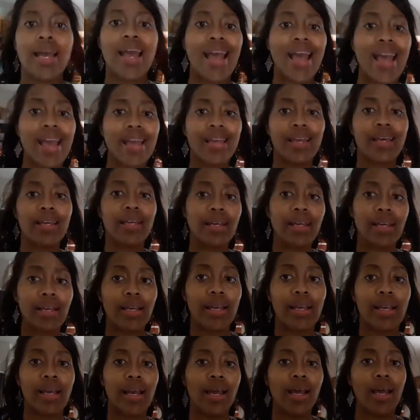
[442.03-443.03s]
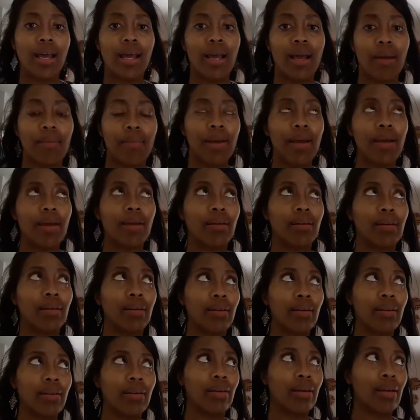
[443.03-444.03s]
egg and
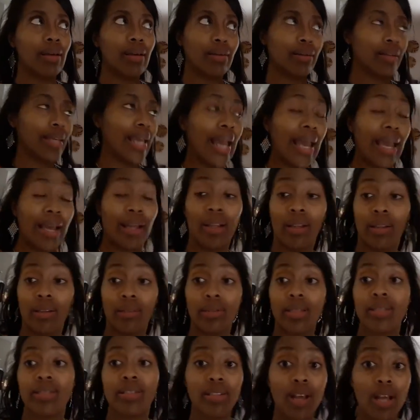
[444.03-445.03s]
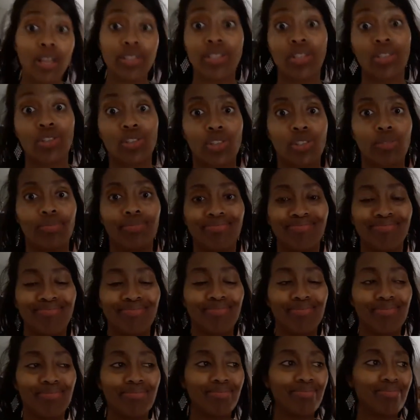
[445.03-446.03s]
kale and sausage
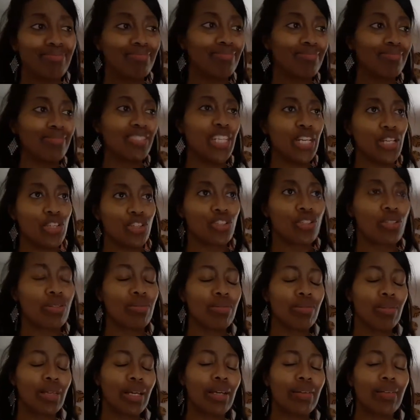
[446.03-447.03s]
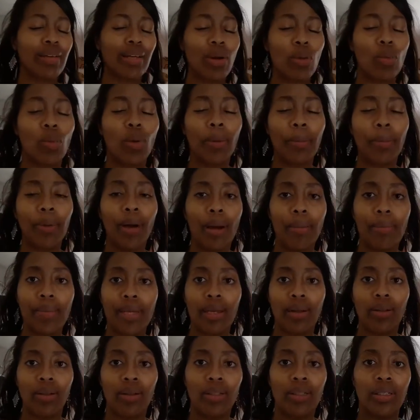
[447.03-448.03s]
dish, kind of like a one-pot
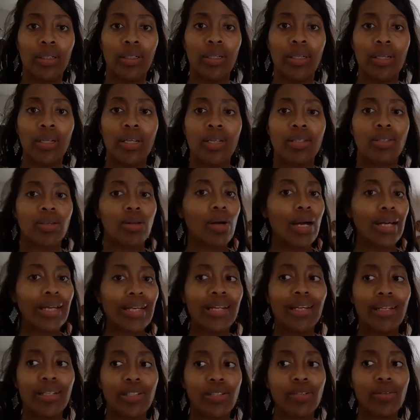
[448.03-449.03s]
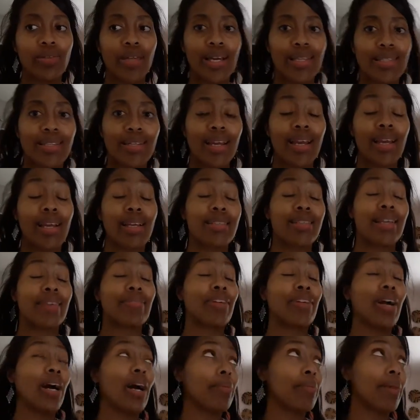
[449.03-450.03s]
meal. So I needed to do that today because
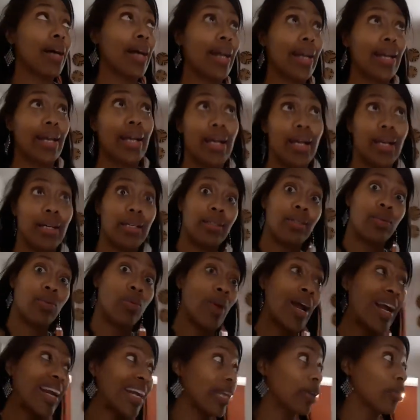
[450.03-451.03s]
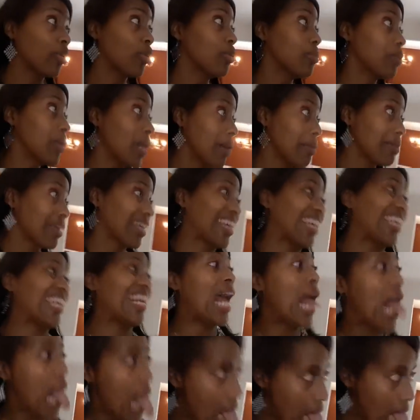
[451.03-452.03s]
I've got my writing group coming
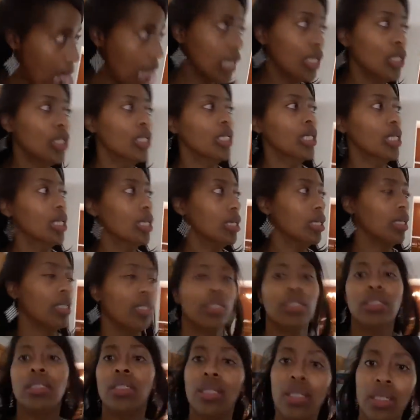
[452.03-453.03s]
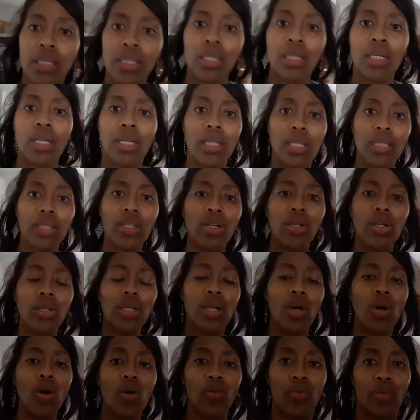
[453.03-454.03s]
in a
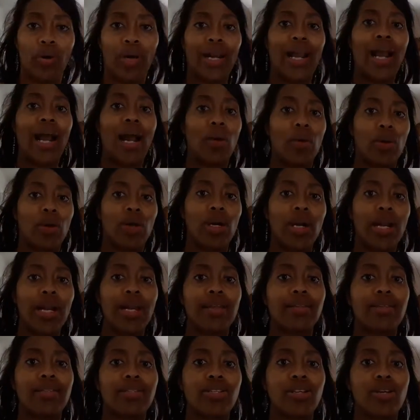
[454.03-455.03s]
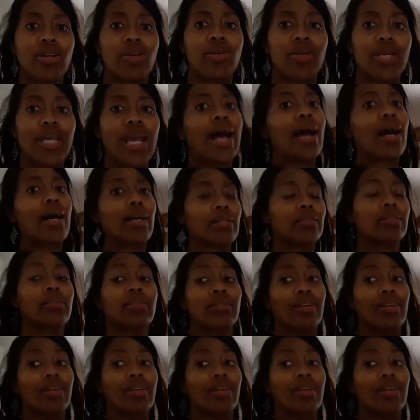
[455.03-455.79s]
little over an hour, and so yeah,